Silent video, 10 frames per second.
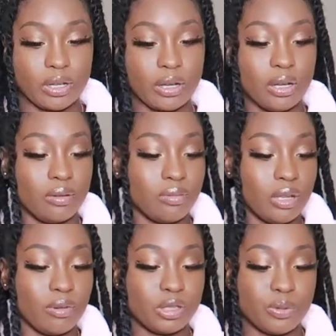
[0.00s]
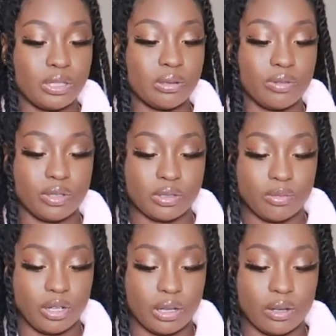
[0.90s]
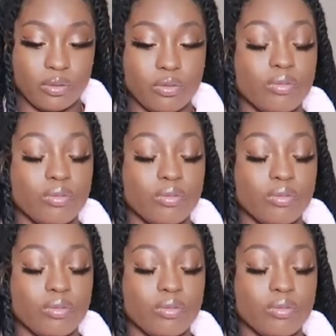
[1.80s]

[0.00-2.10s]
god. I'm gonna spray some of this on me now.